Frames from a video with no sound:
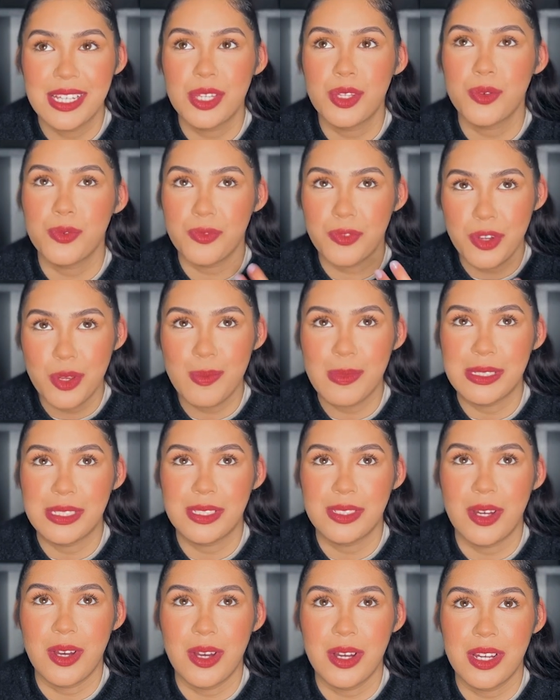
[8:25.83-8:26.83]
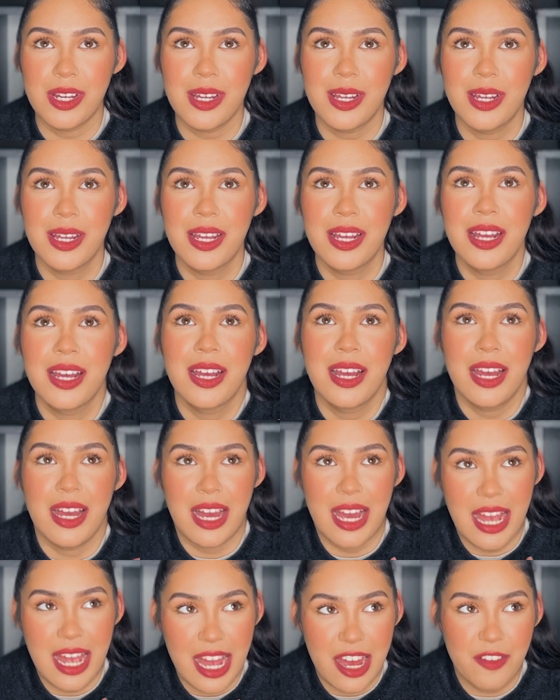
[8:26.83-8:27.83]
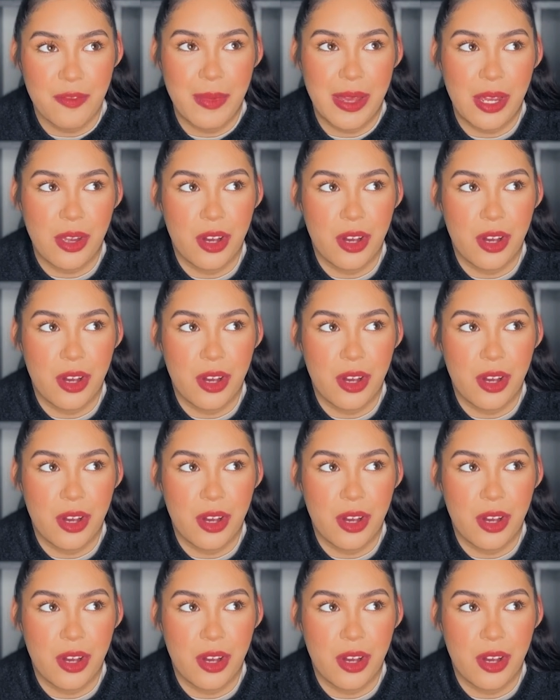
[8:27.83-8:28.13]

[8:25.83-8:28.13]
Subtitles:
the room is dark, I have my